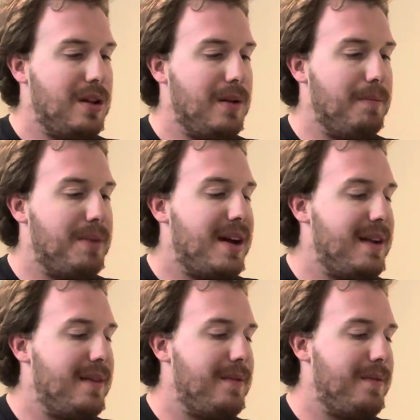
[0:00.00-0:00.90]

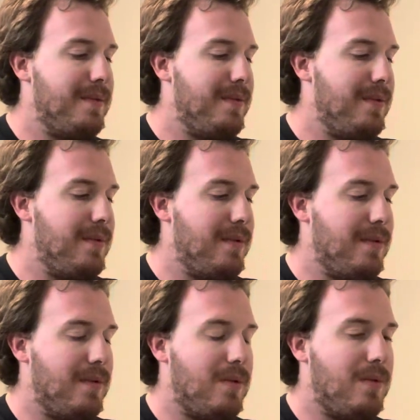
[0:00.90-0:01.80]
But
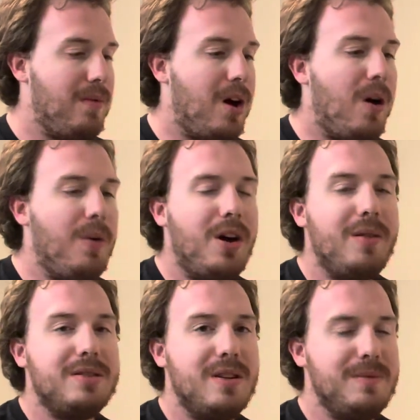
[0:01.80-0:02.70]
all in all,
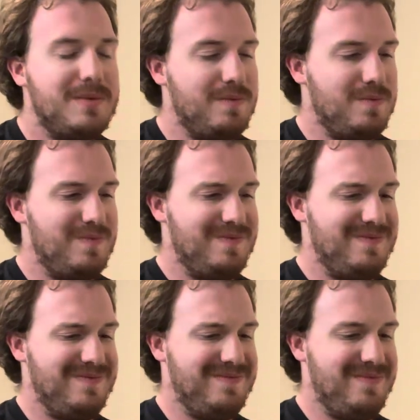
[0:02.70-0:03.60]
in terms,
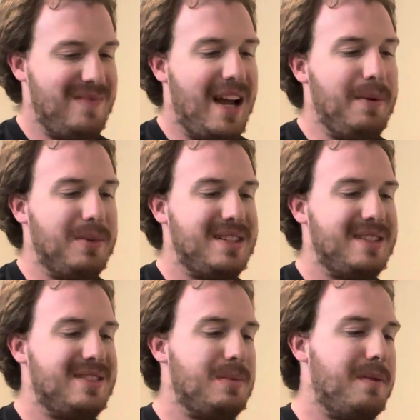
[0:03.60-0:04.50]
I will say the
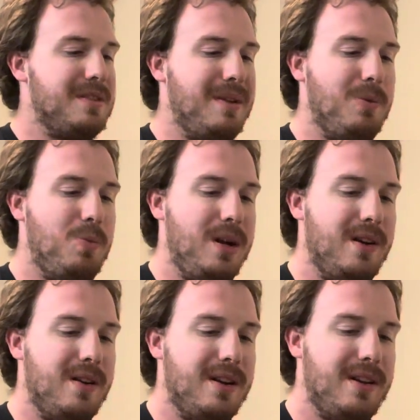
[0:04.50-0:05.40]
slipcover is a bit
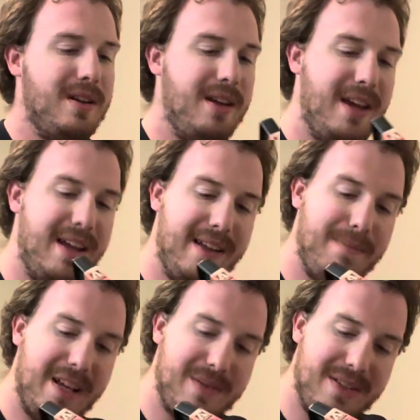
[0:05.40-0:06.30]
weird. It
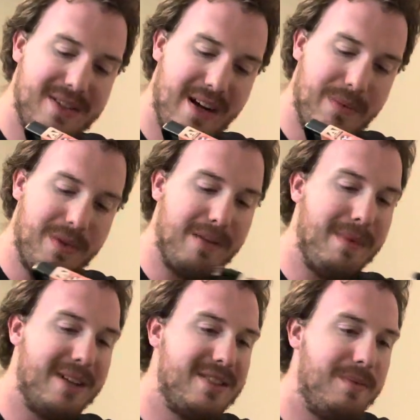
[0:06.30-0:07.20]
makes me scared I'm going to
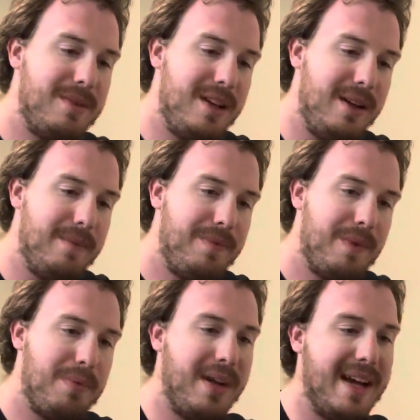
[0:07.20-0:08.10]
mess up the
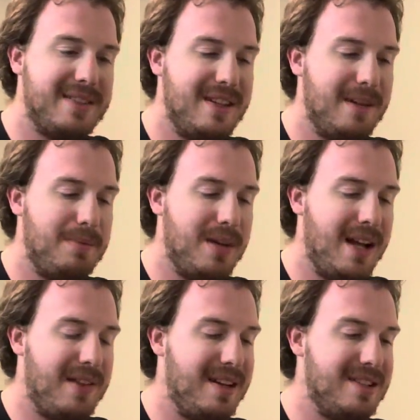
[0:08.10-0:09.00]
plastic, but
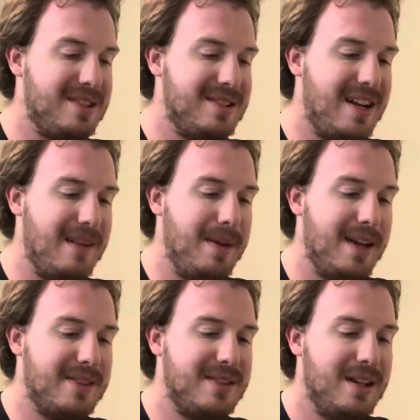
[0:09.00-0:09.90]
I think that's just the sound it
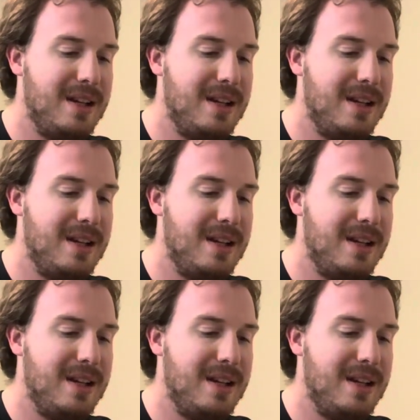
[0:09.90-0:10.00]
makes.